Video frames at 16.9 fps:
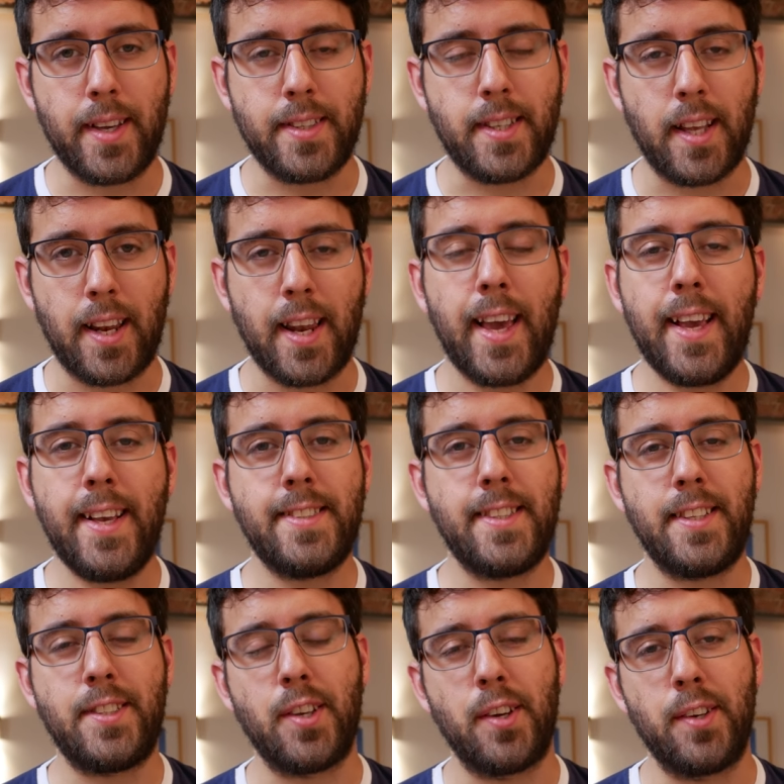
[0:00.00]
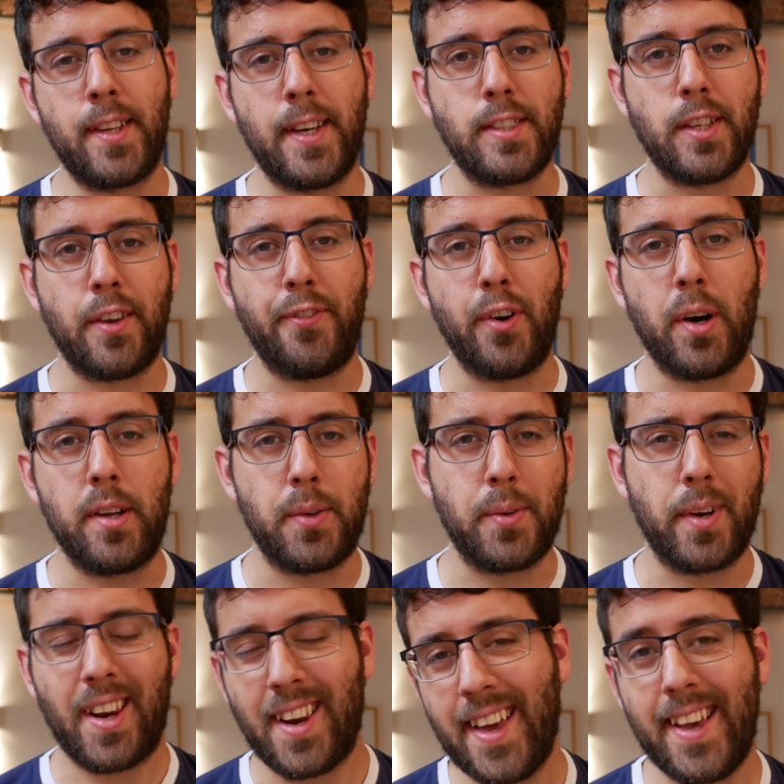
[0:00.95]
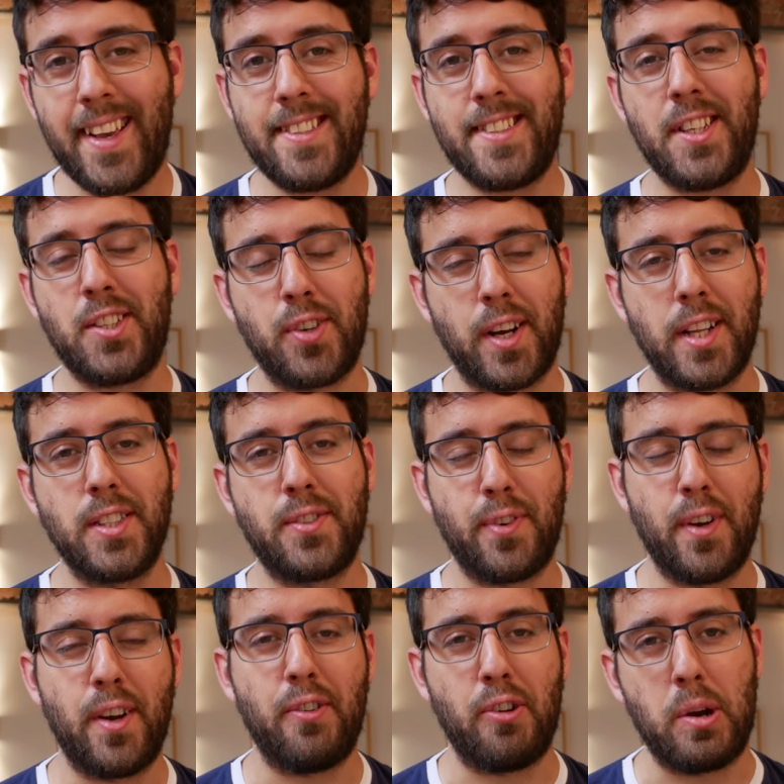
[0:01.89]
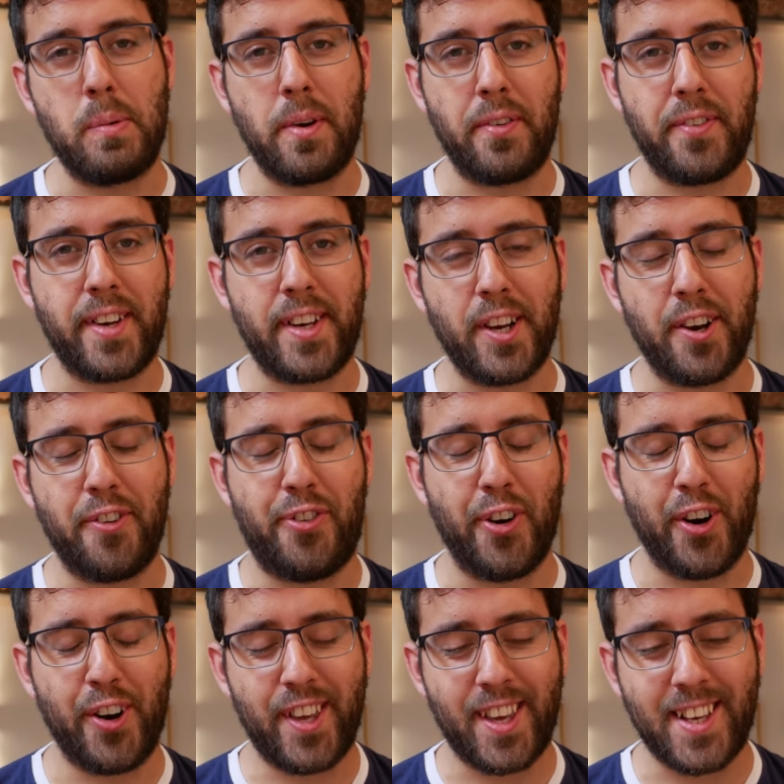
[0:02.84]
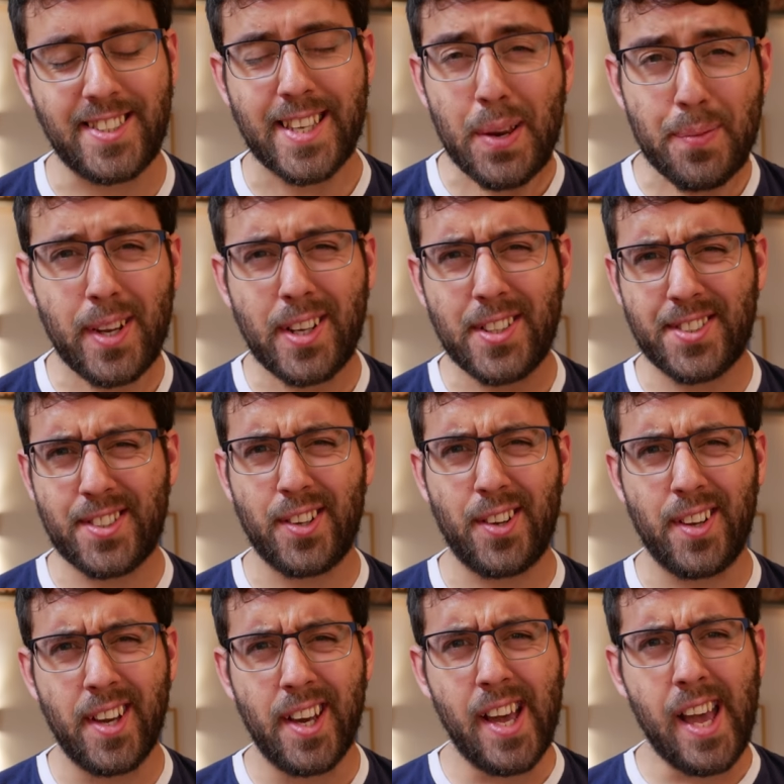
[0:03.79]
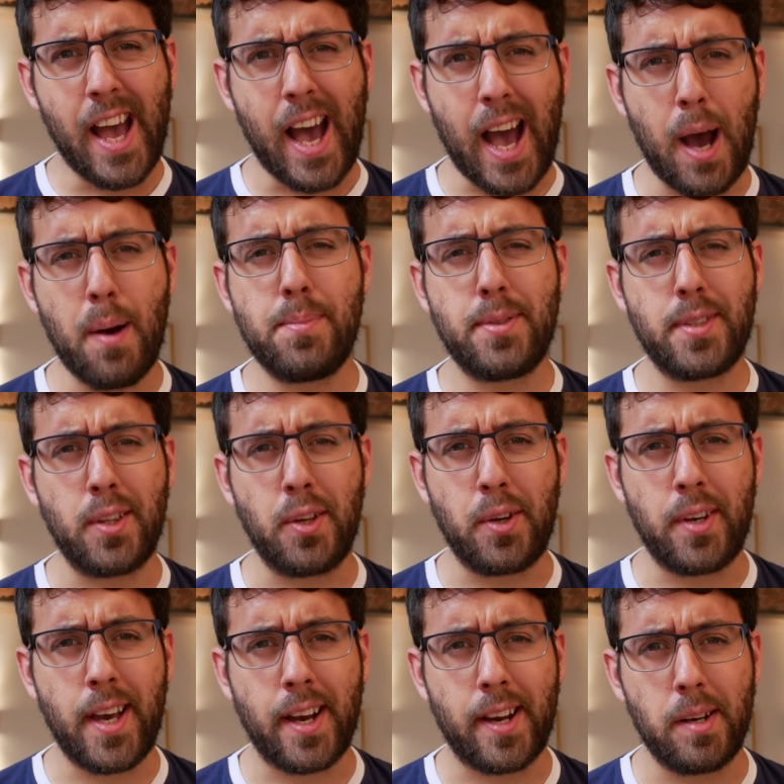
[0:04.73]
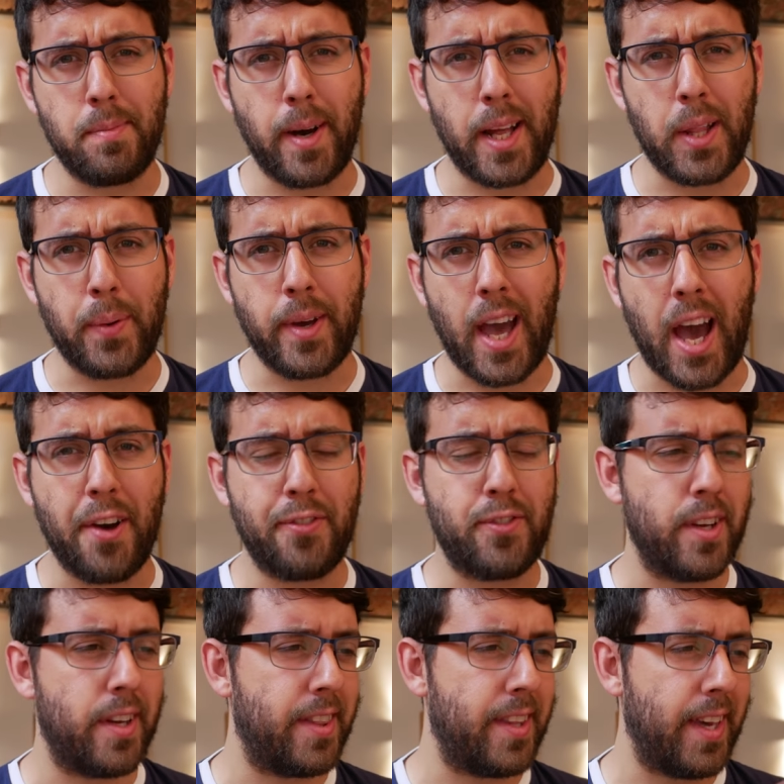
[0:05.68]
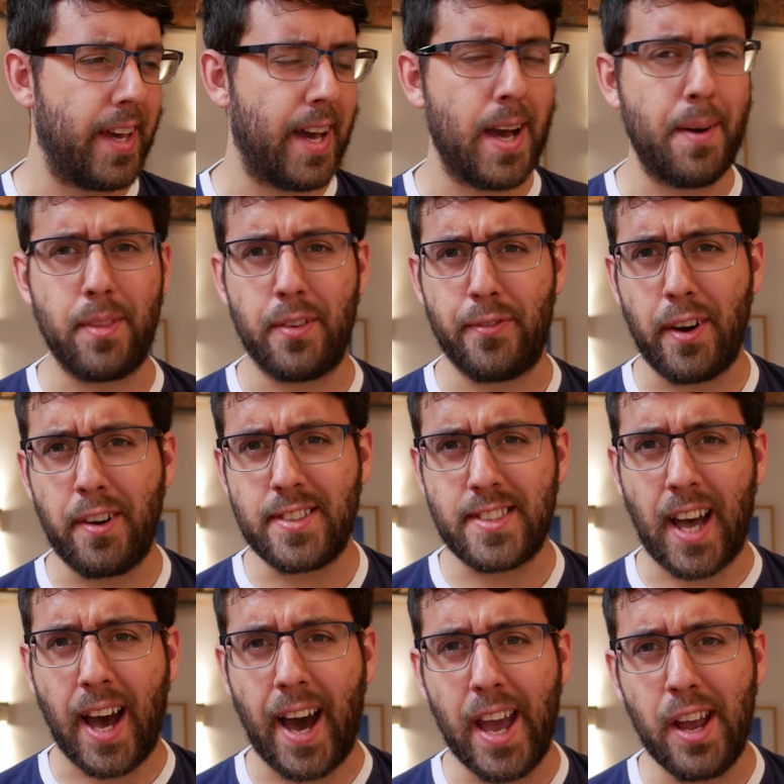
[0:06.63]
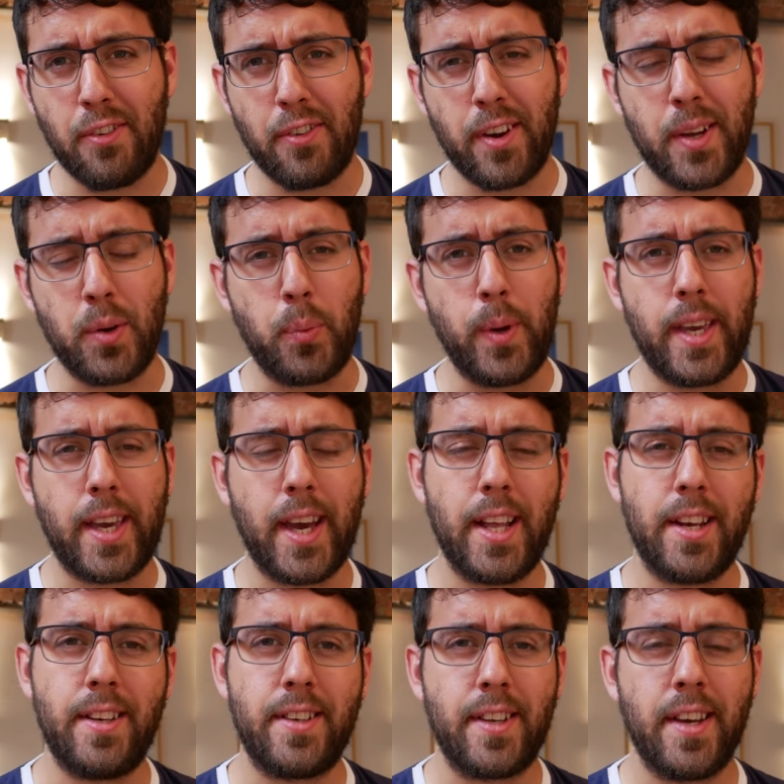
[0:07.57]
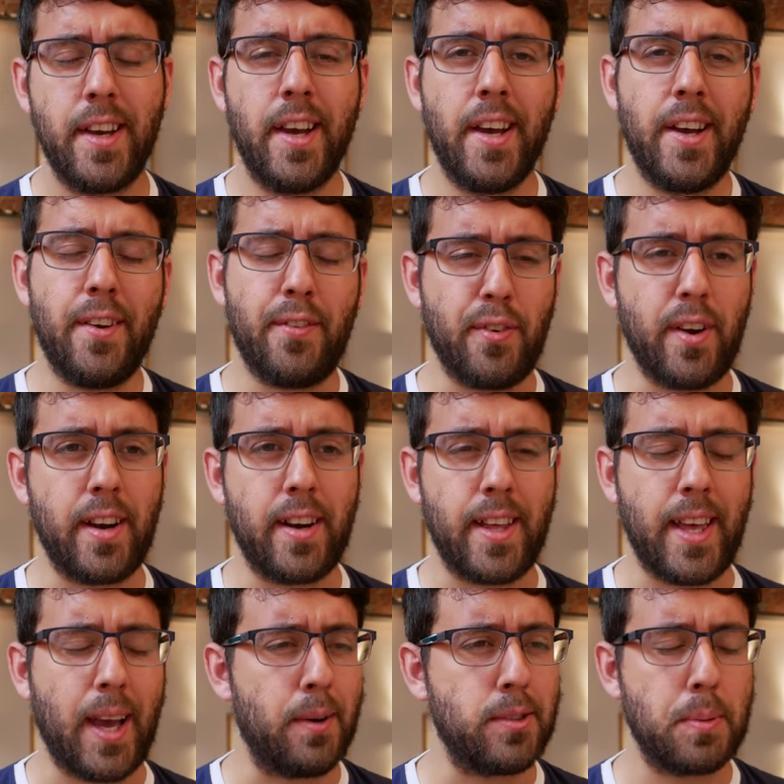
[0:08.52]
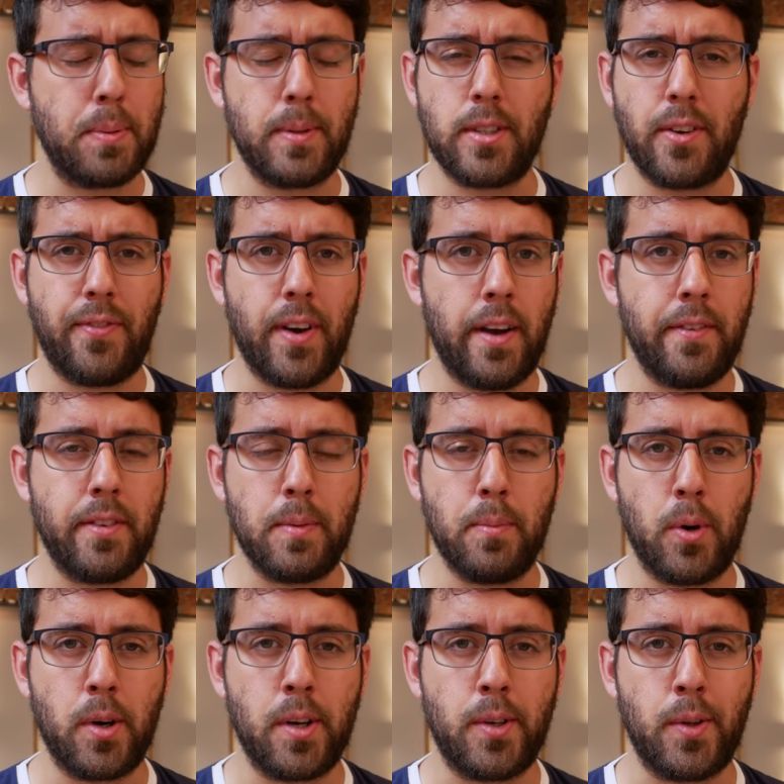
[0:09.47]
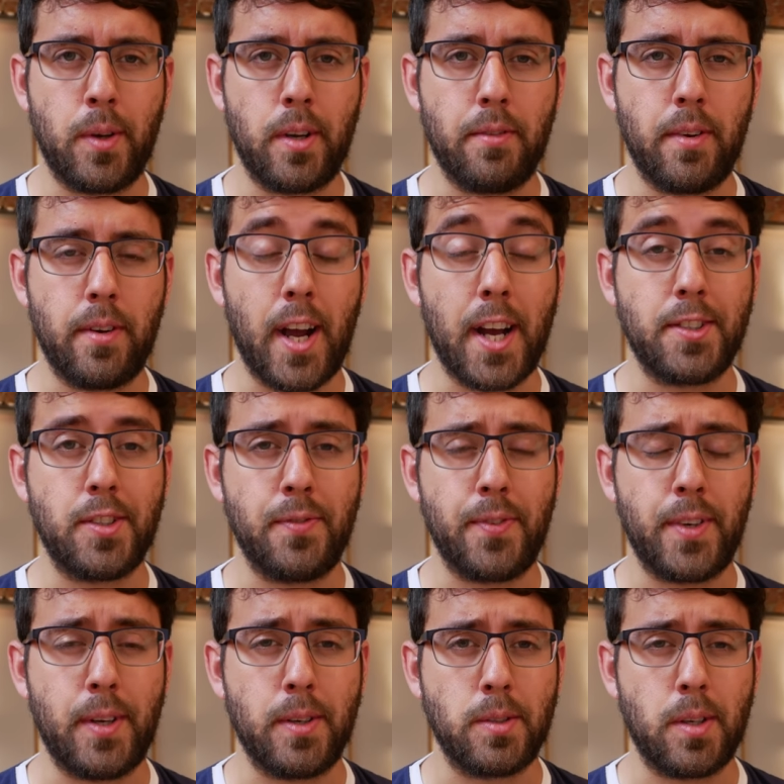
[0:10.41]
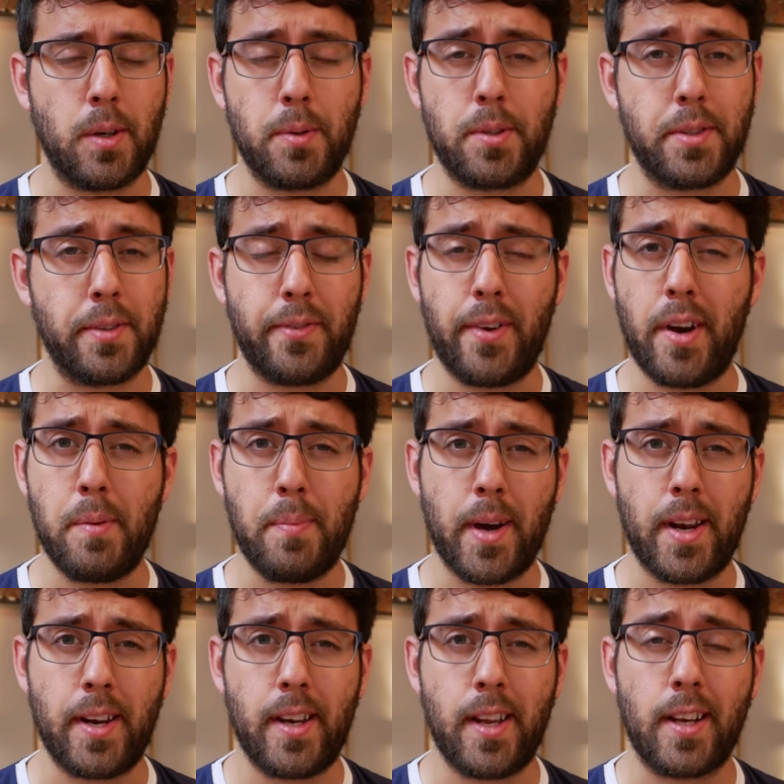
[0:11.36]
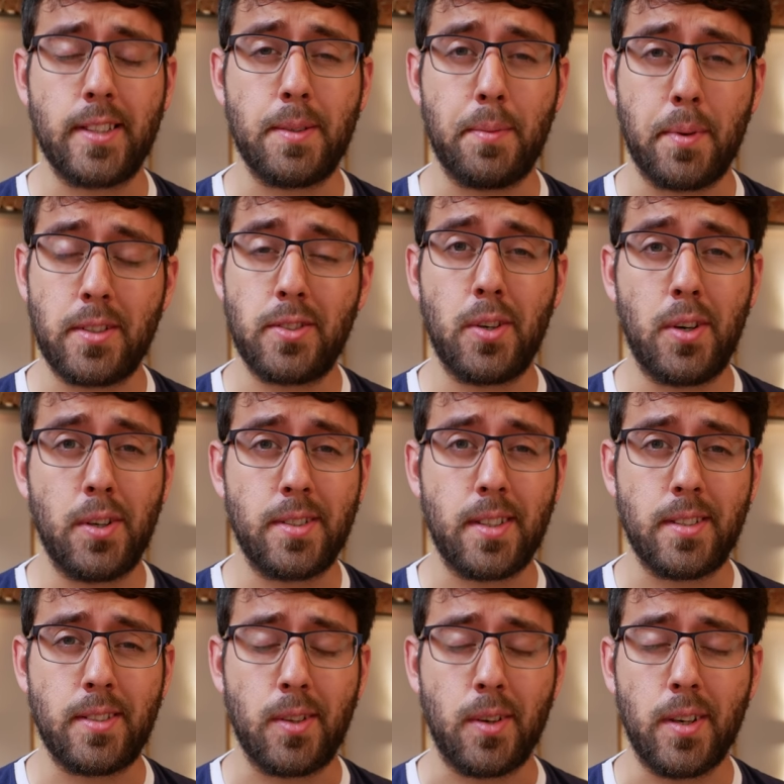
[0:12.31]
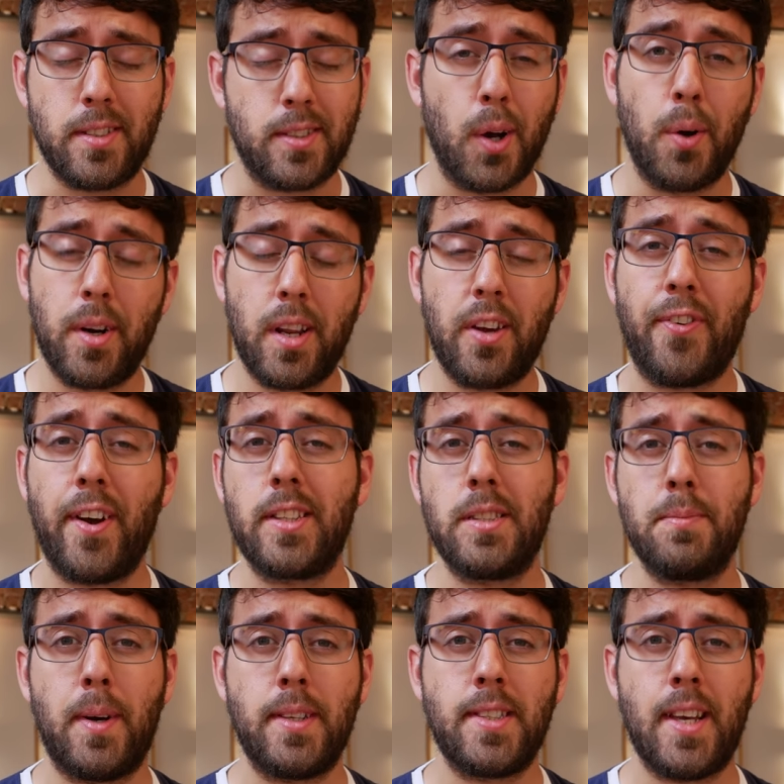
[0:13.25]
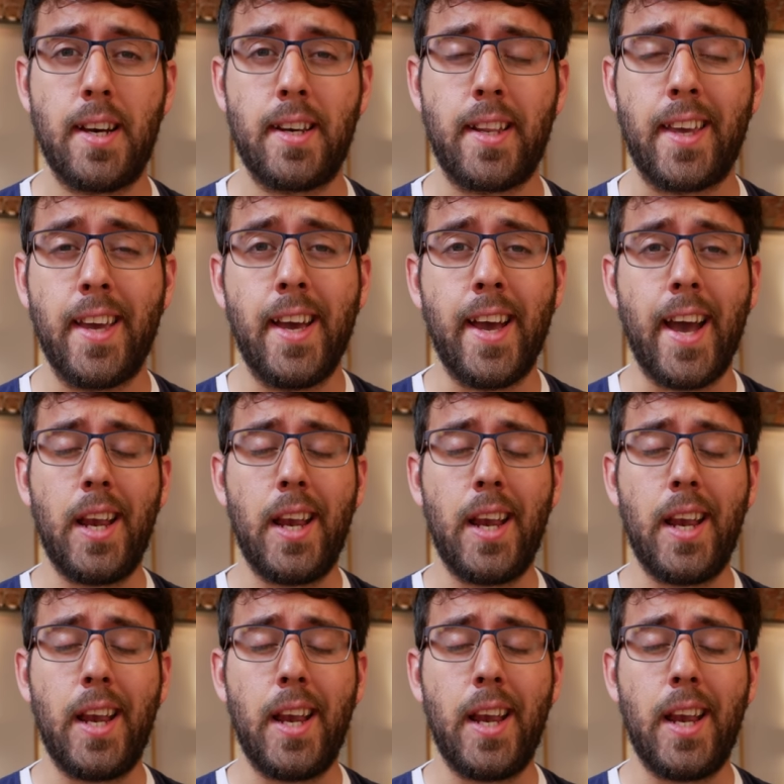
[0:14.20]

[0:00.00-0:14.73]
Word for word: It's a lazy Sunday, so I thought I'd do a lazy transfer rumour video for you. Is anyone else still absolutely knackered, by the way, after the um, the very tiring weekend Finally, I was up until 5 in the morning doing a reaction video as well, which is a very bad idea because I'm exhausted still. It totally affected my Saturday.